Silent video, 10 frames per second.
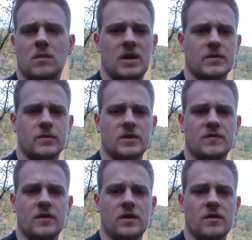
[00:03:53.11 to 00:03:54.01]
last week's
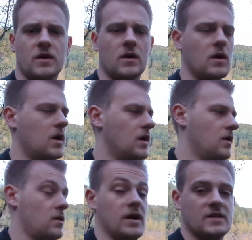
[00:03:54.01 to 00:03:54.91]
video I think,
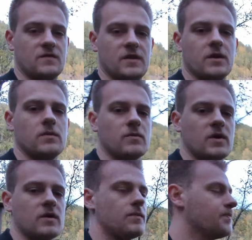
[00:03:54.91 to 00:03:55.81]
or last video rather.